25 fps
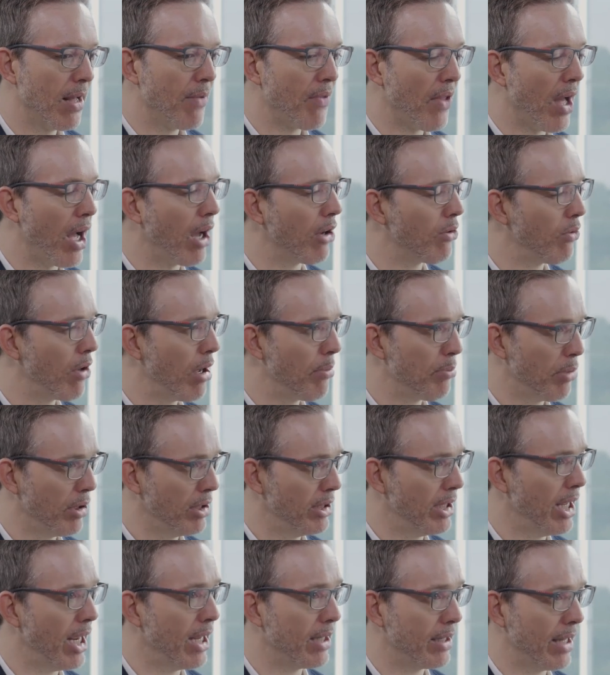how do I
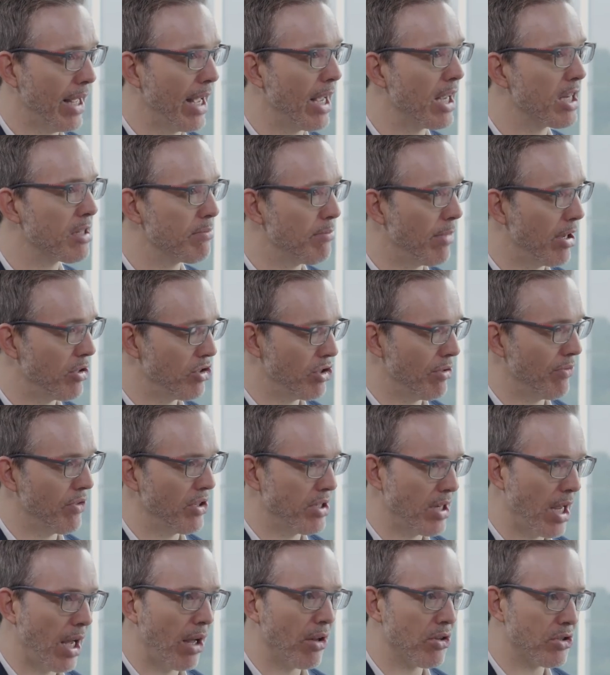protect as much of the
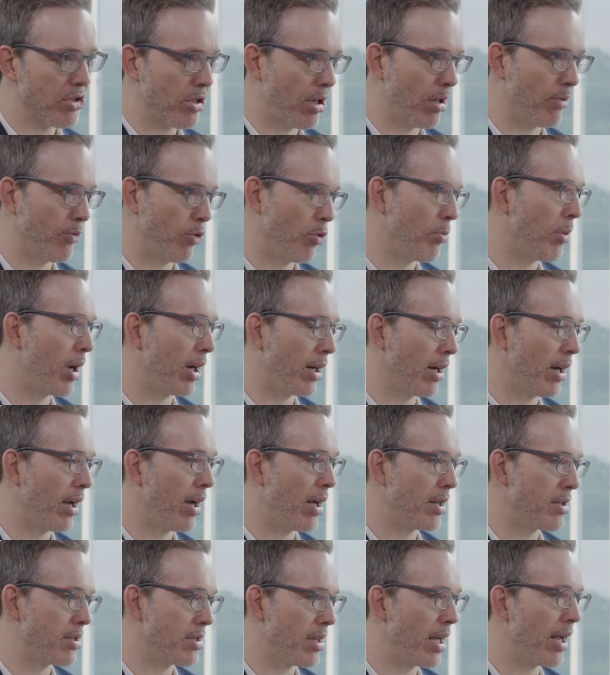downside for my
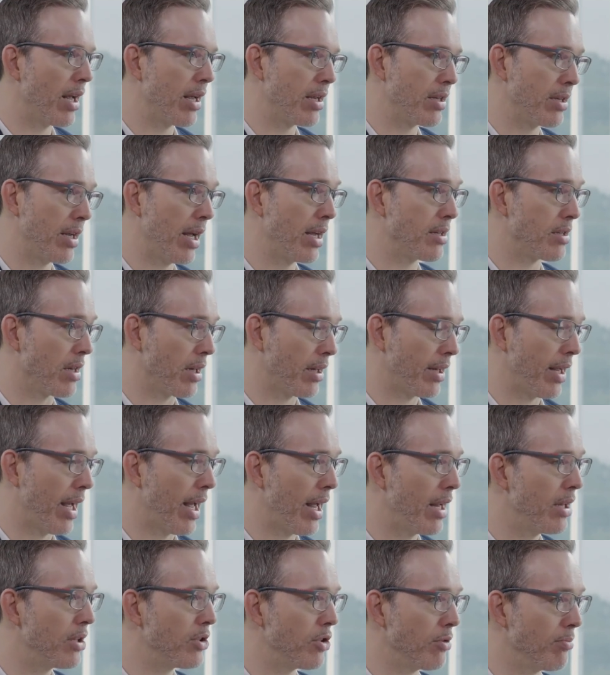clients as I
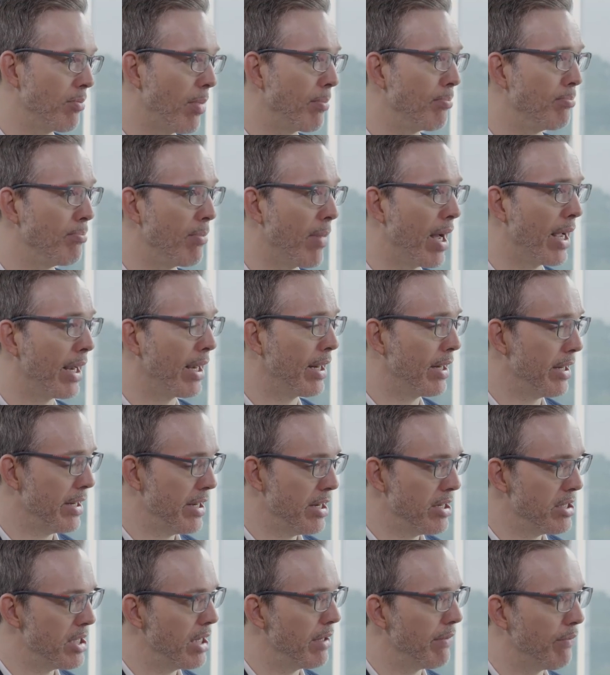can to make it
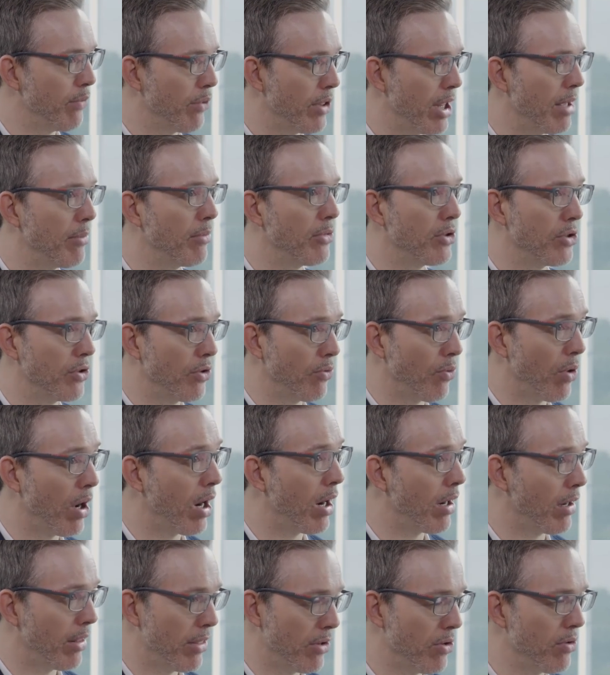easier for them to
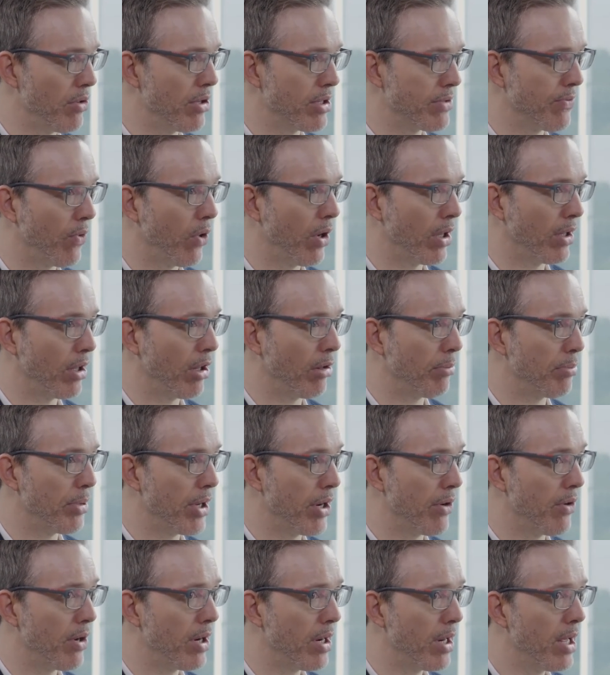ride through this volatile
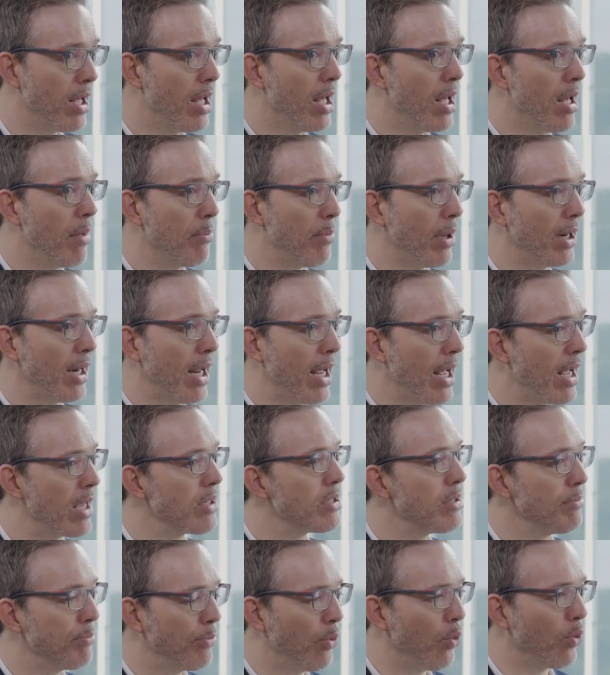period? But as
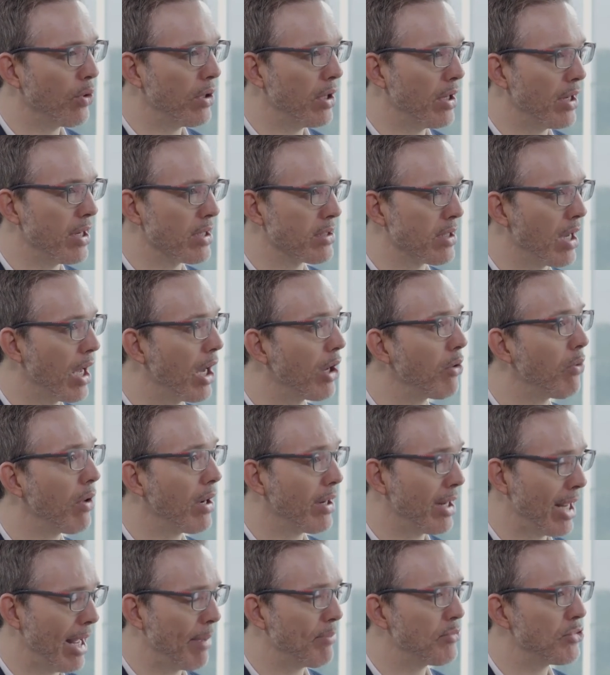importantly is, how do I
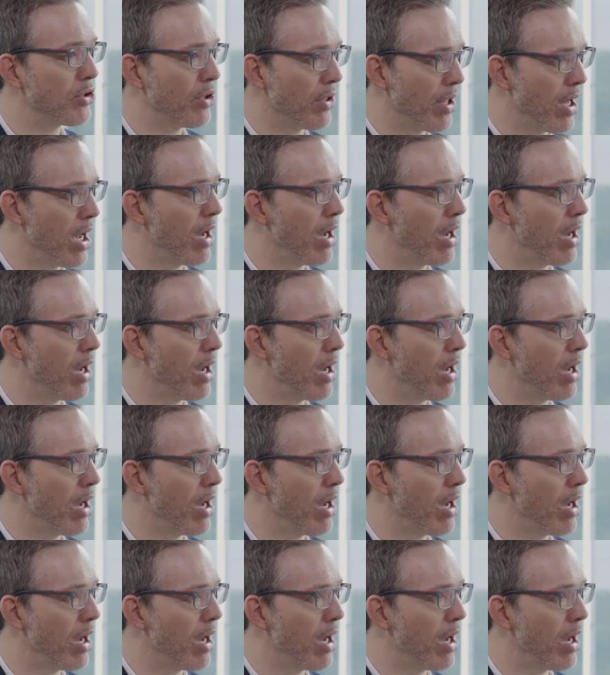capture the